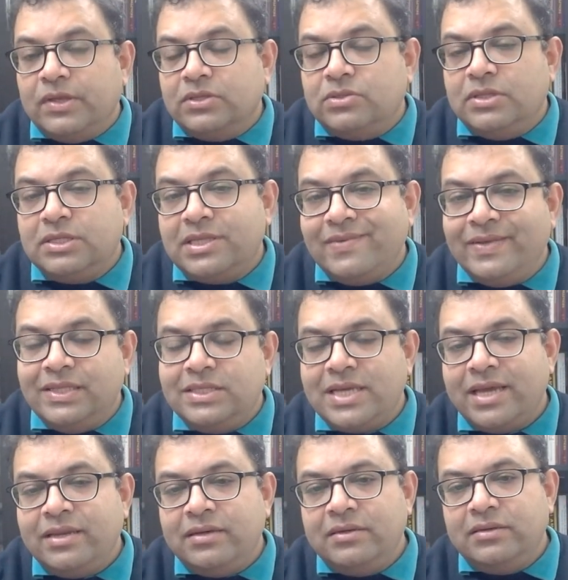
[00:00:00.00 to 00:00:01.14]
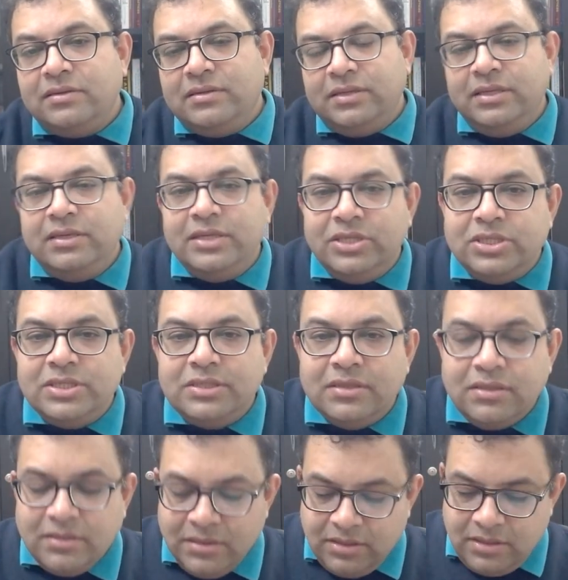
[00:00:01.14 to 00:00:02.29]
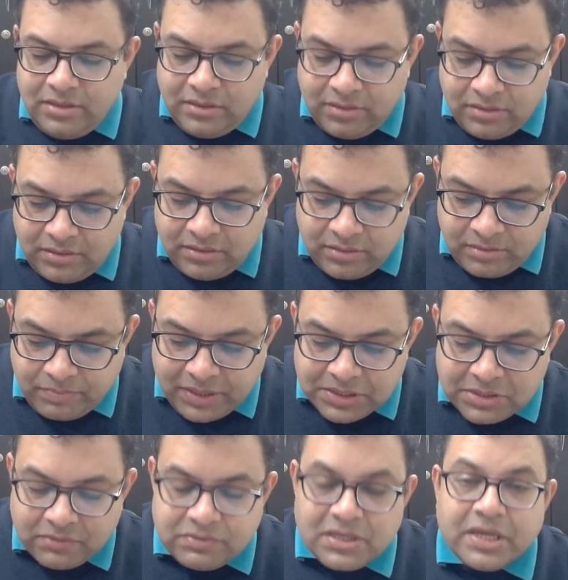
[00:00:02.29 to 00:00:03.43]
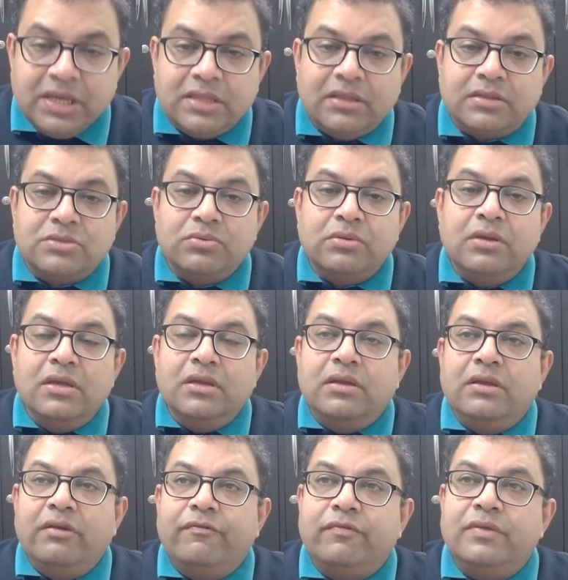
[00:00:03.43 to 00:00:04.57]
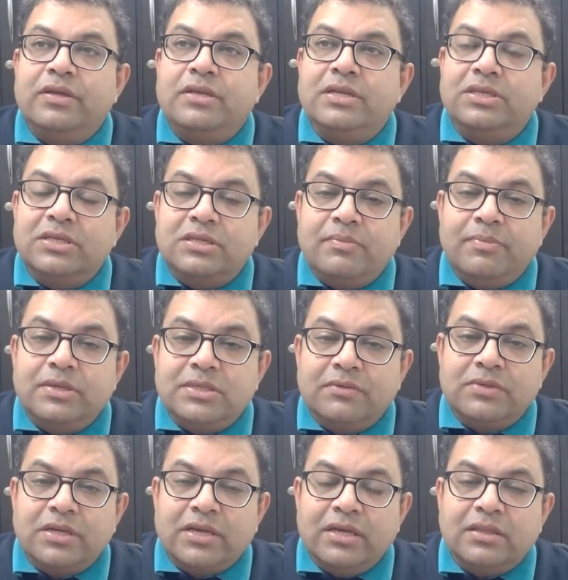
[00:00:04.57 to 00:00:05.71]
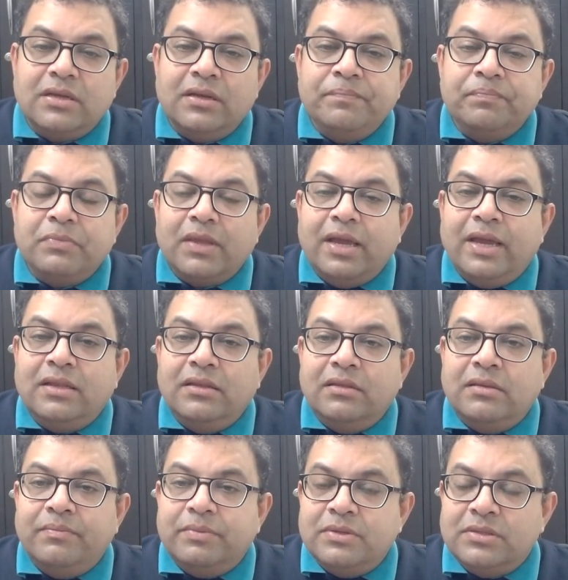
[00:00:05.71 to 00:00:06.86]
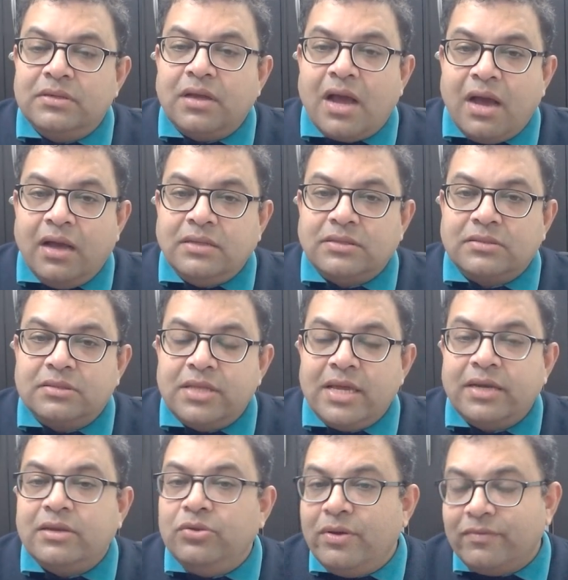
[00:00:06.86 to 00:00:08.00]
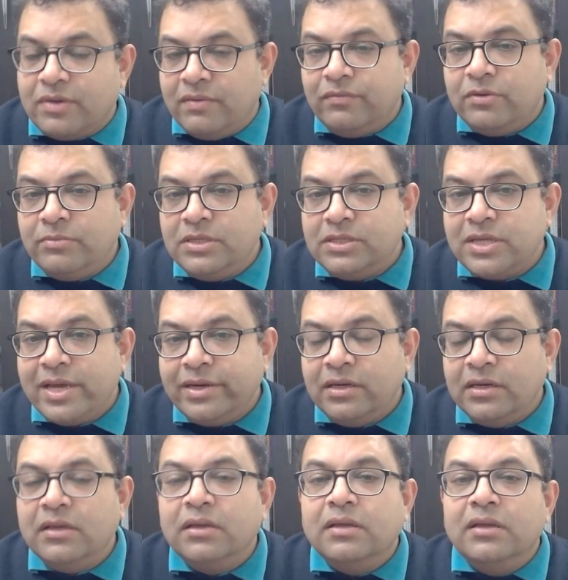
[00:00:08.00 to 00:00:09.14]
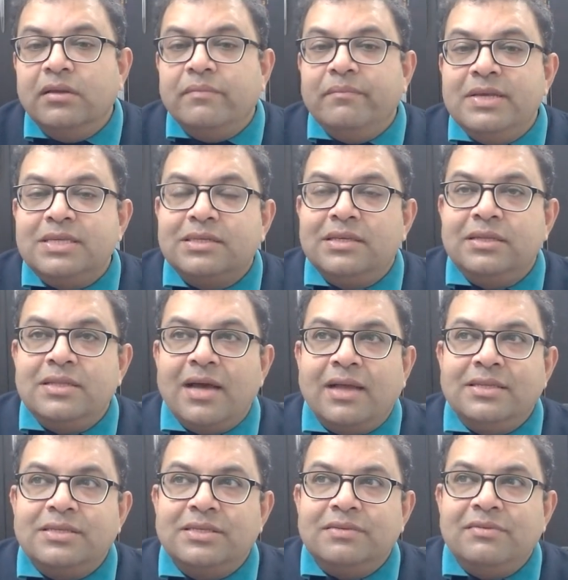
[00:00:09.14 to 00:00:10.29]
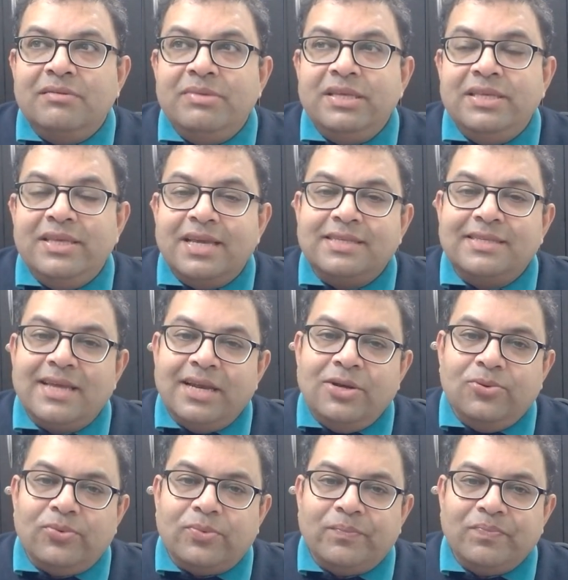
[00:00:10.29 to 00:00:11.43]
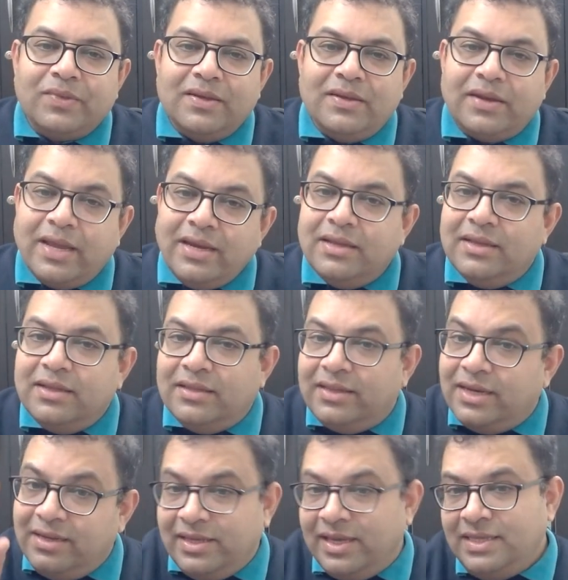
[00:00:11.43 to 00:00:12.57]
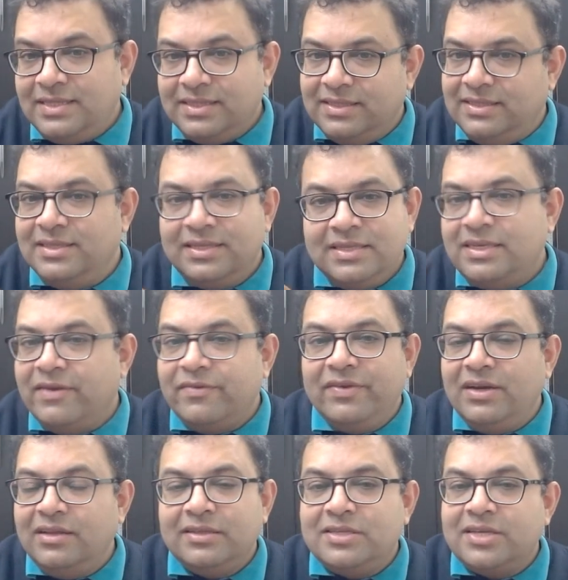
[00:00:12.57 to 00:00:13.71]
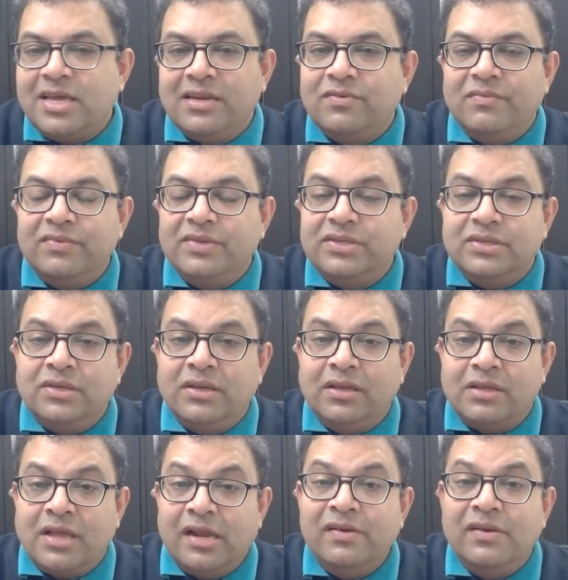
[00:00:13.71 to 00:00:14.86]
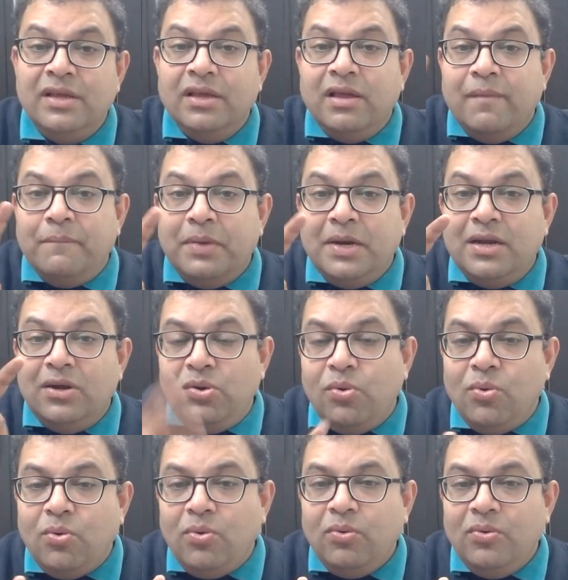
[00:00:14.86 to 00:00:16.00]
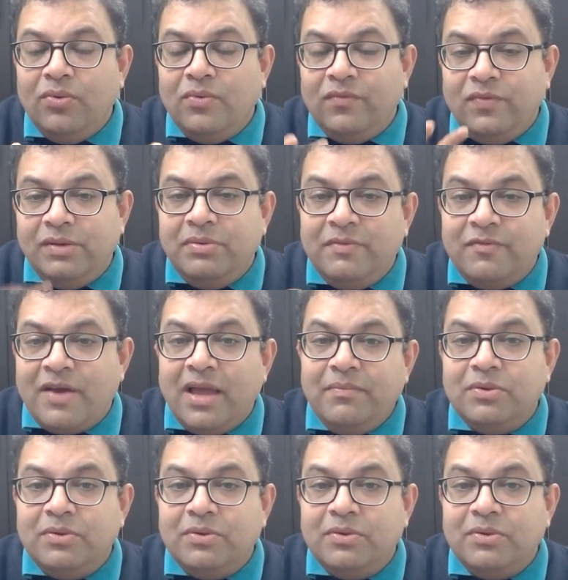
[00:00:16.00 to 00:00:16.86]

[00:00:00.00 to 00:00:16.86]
So the 7th chariot, he reaches the place of Saketa. So if he reaches the place of Saketa and the person asks that you have come from this chariot, basically the answer will be yes and no, right? That yes, this is definitely the chariot from which he had arrived, but no will be why?